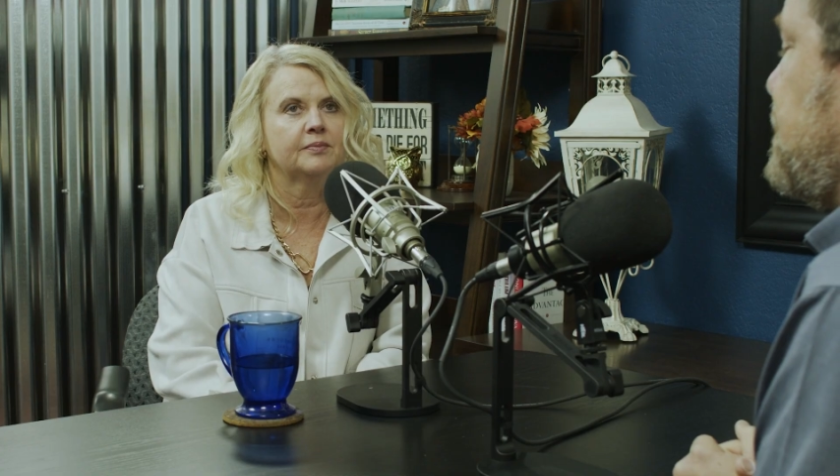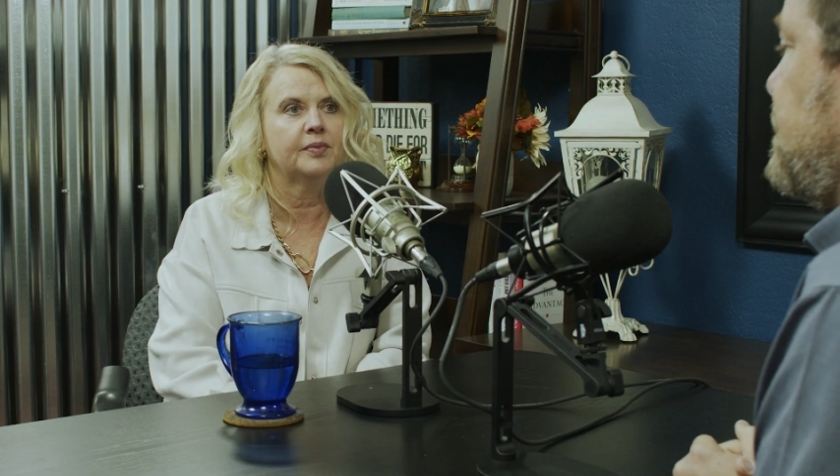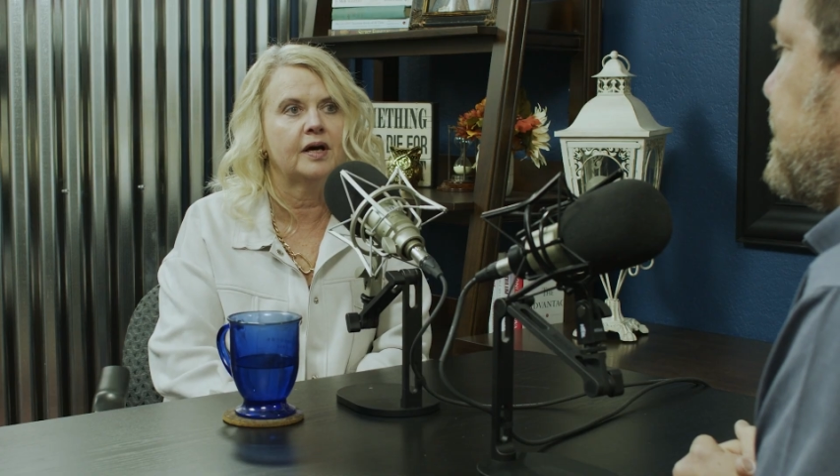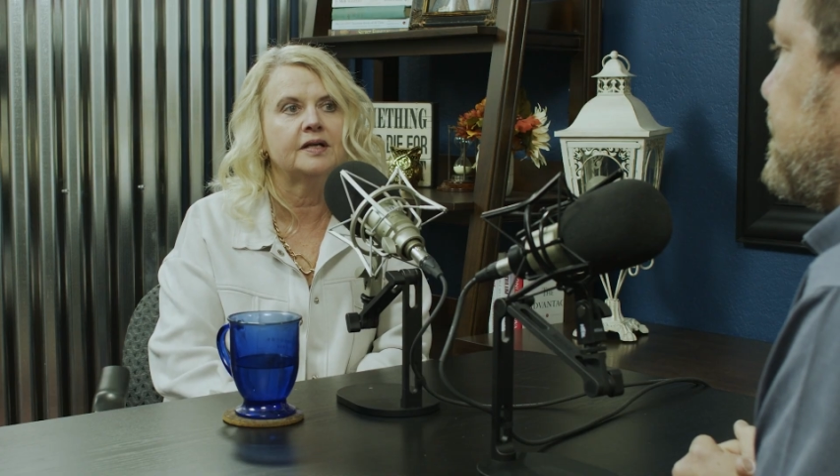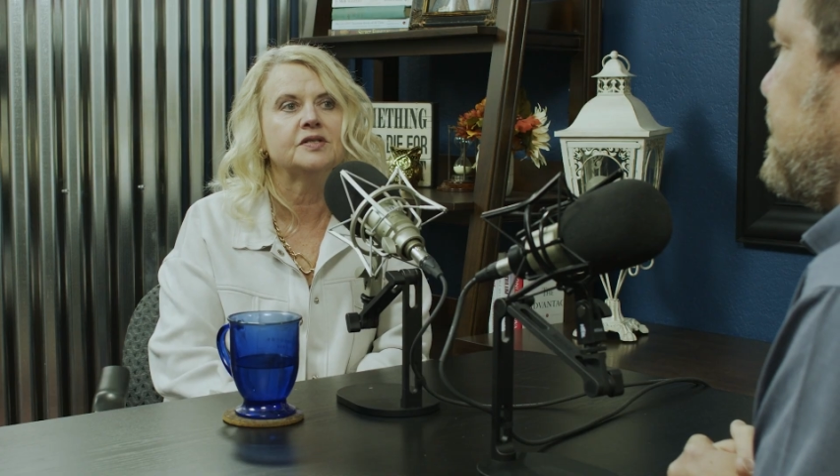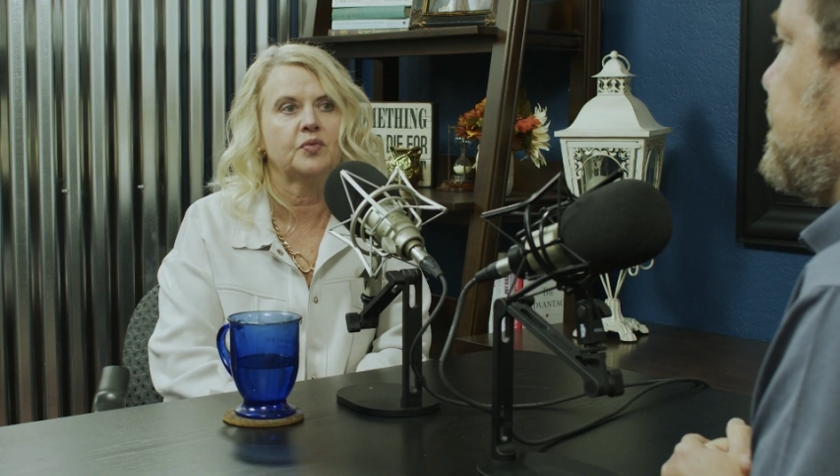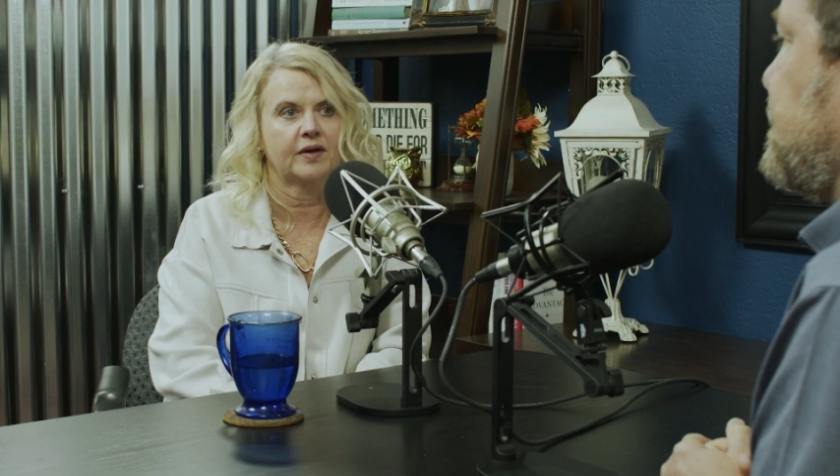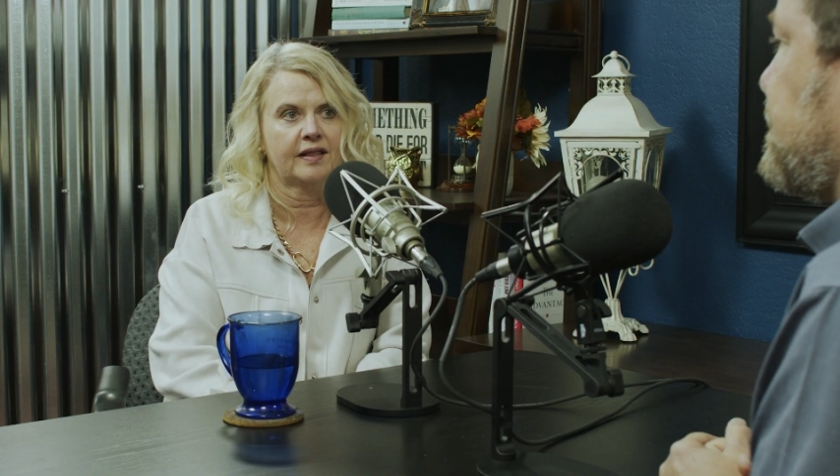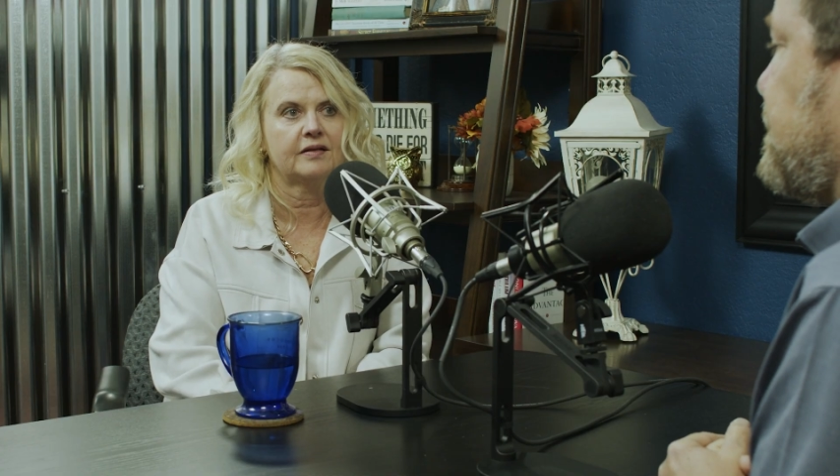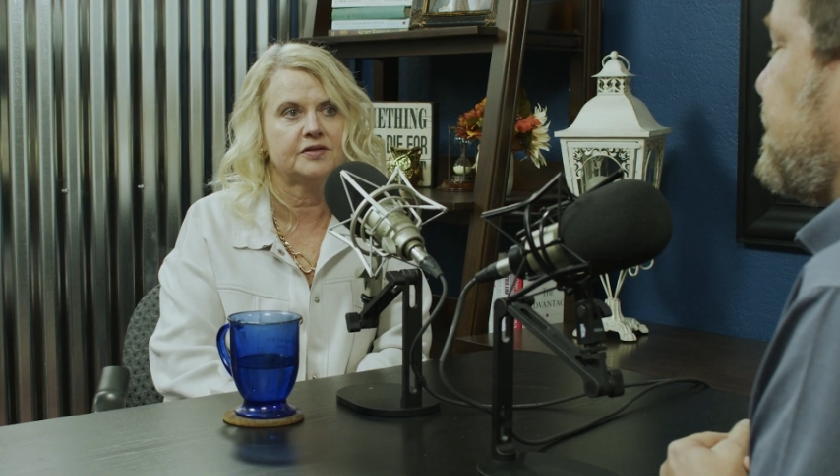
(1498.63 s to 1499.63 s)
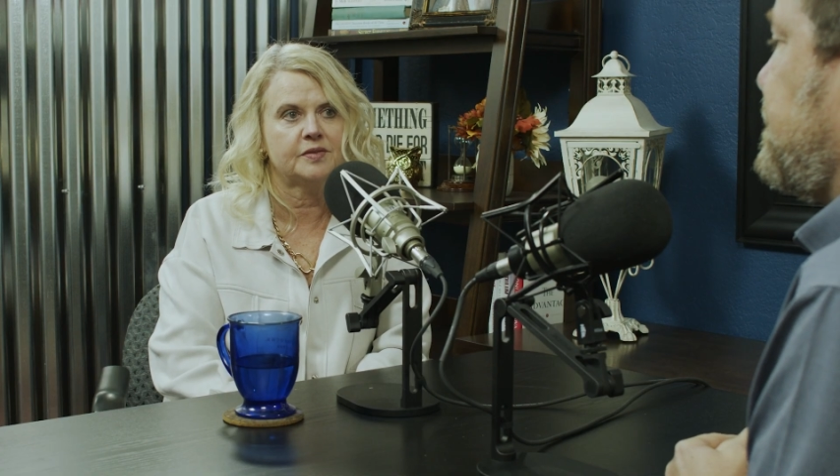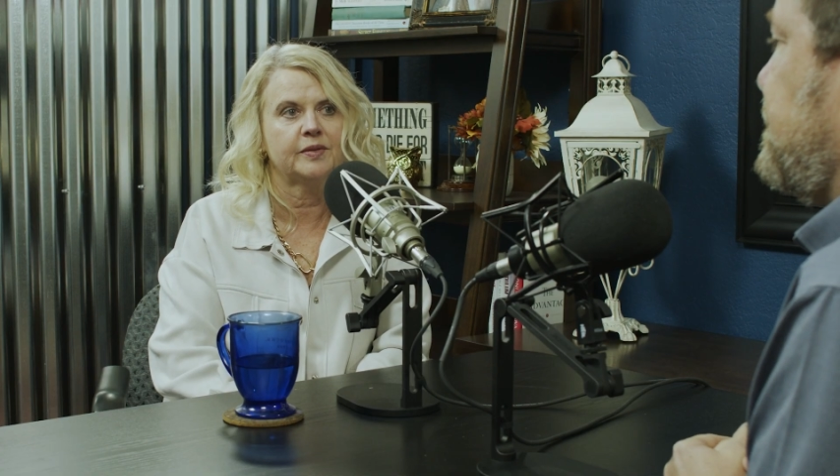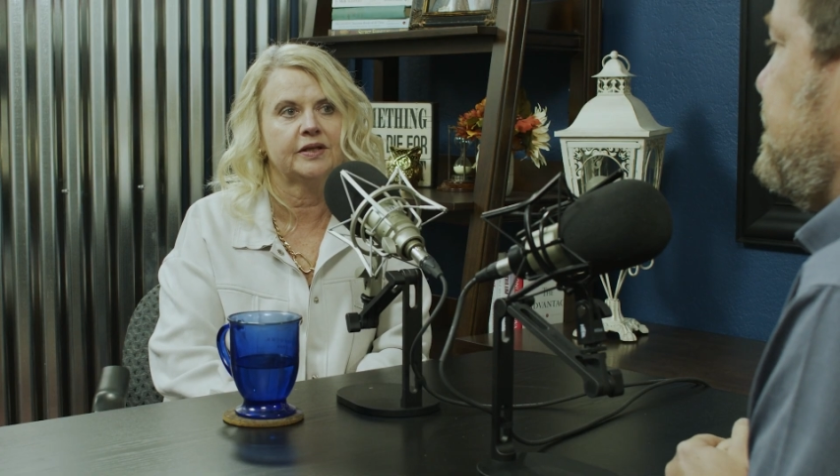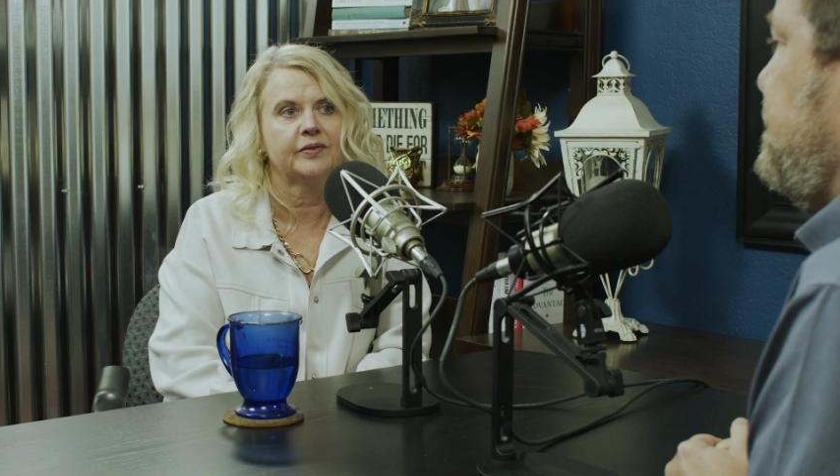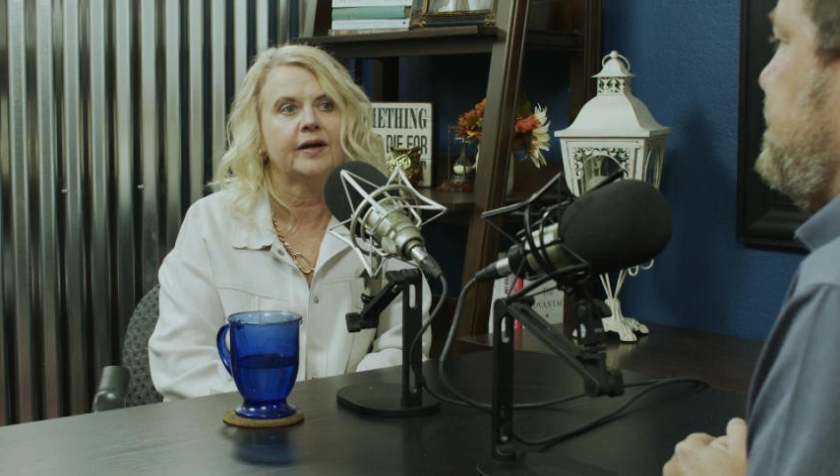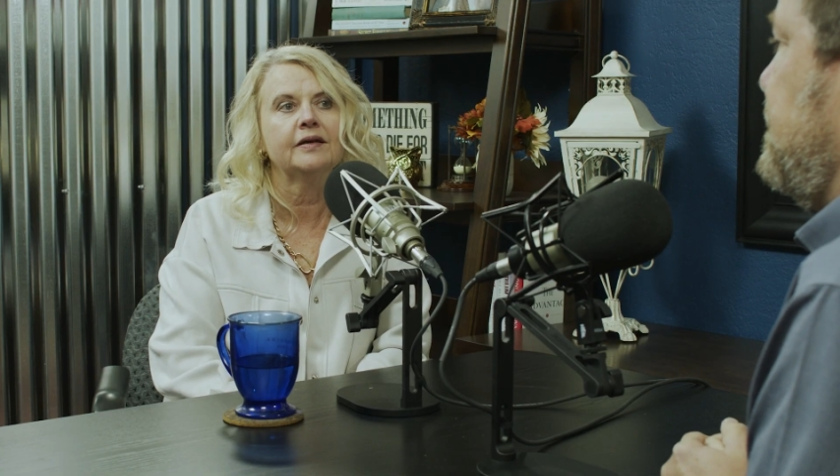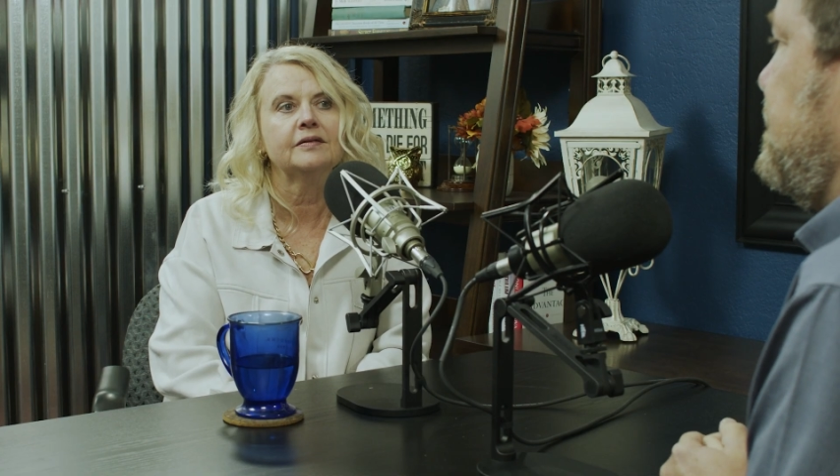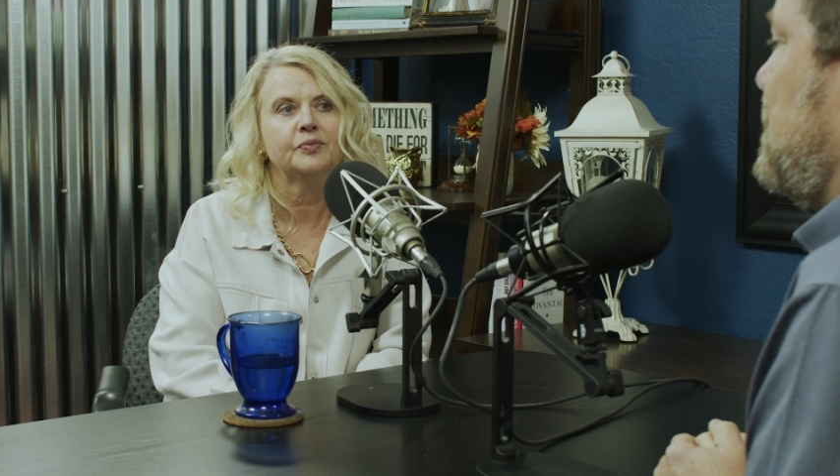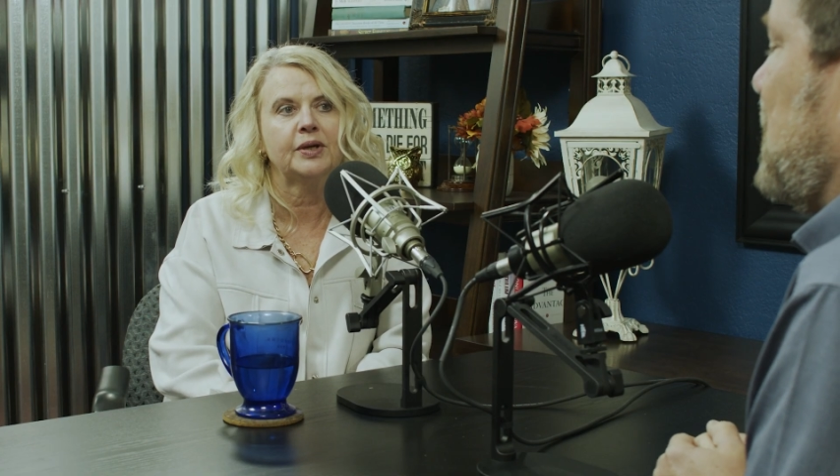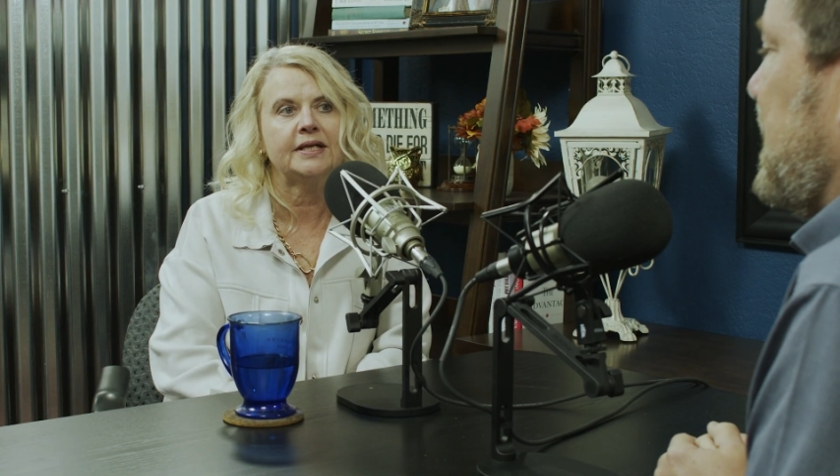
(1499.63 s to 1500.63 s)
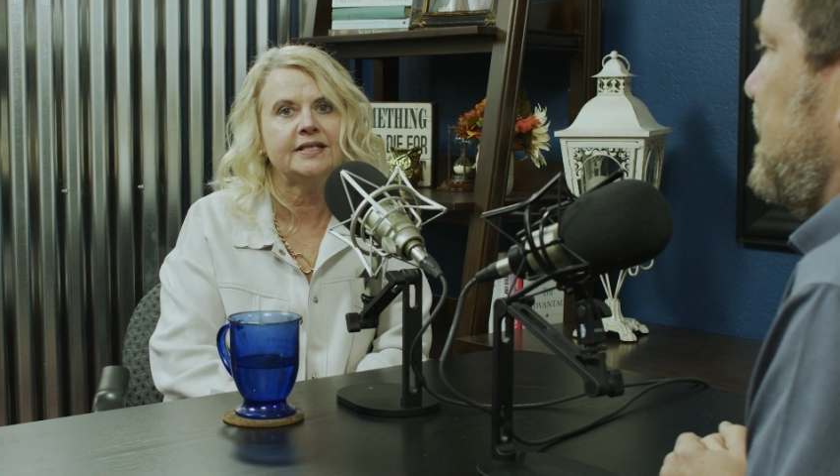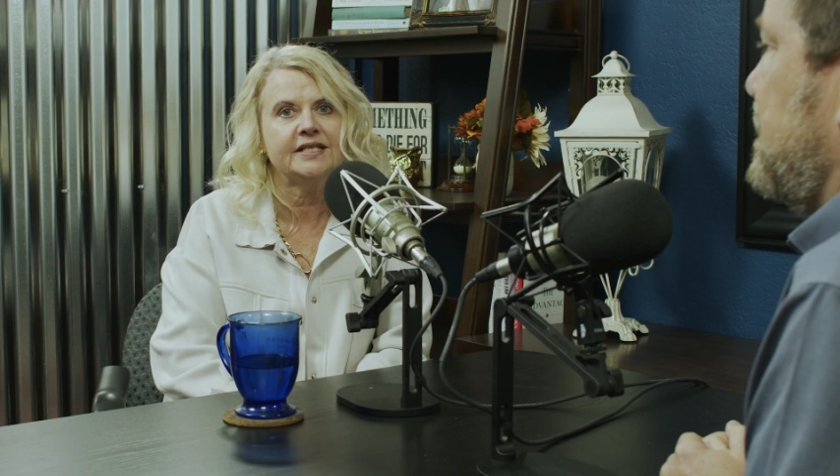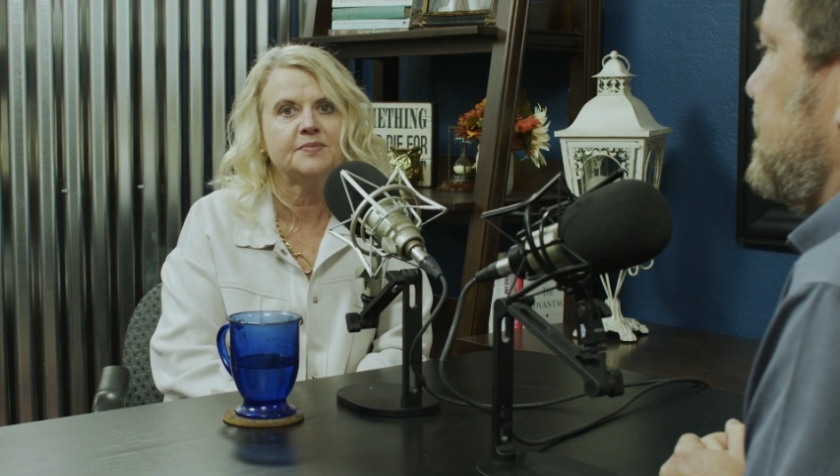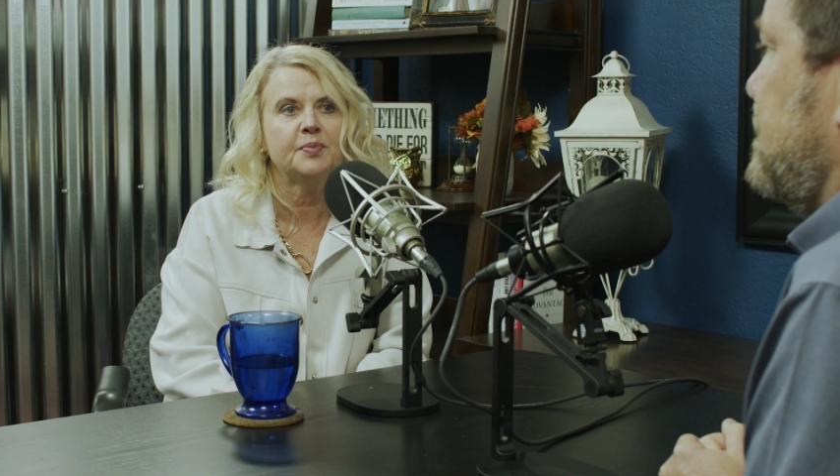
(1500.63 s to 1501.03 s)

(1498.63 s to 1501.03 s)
bond with ultimately, right? Branding is